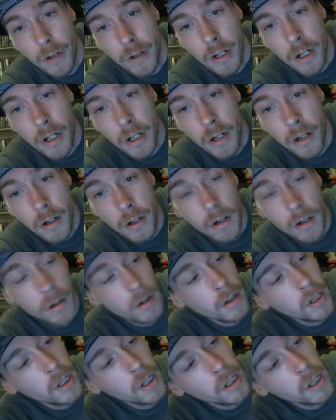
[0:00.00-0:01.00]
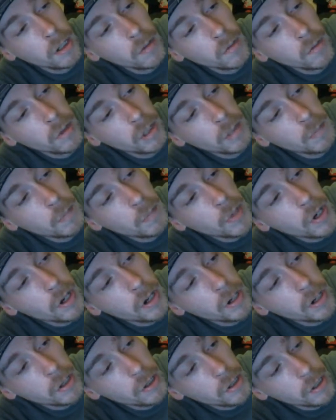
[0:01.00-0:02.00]
here with
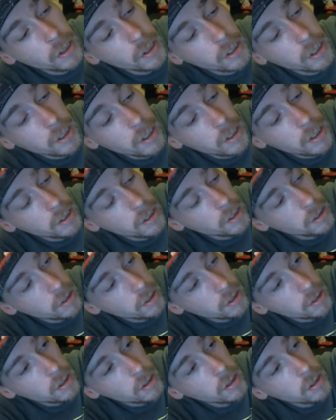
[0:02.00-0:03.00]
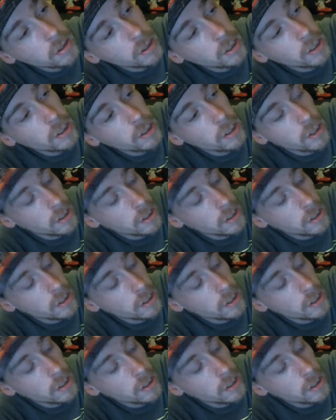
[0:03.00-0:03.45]
parts, and this